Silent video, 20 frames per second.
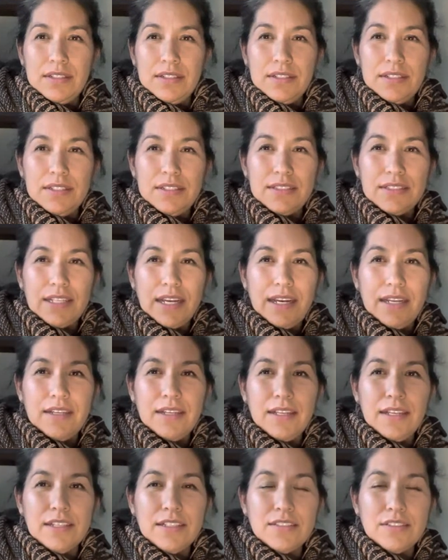it's got
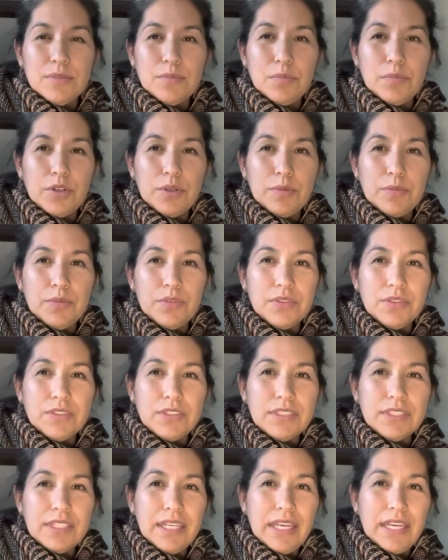like some purple
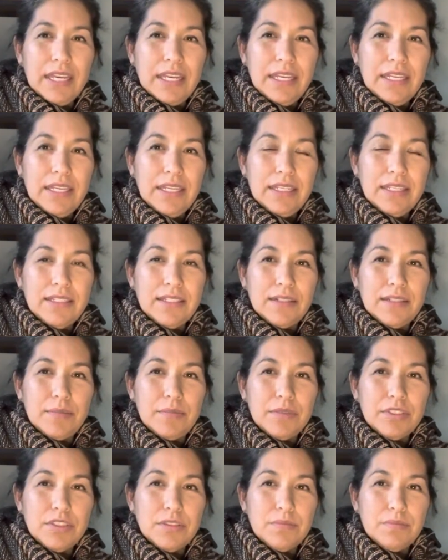skin, um,
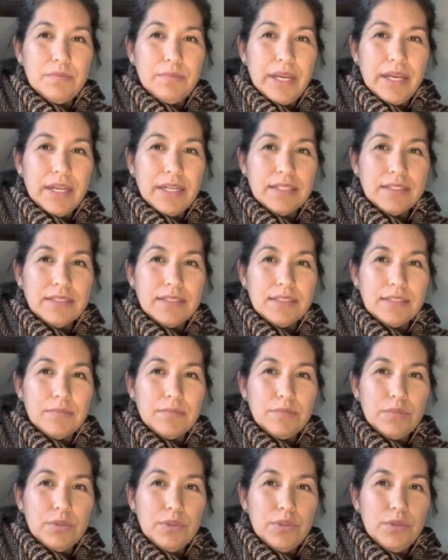specks
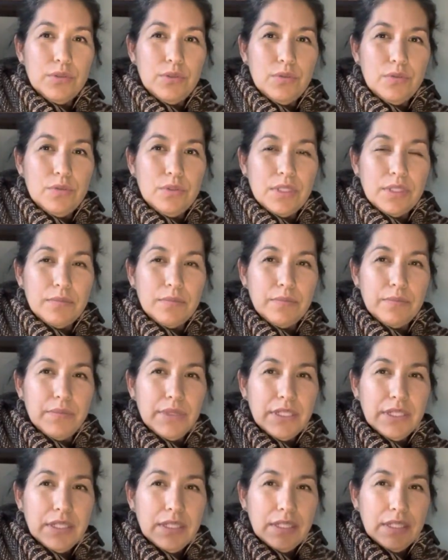and blue and
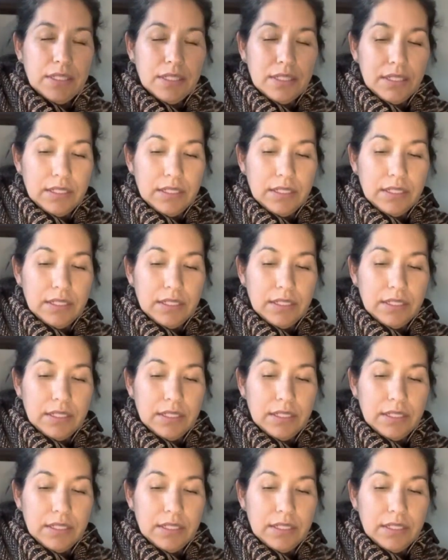pink.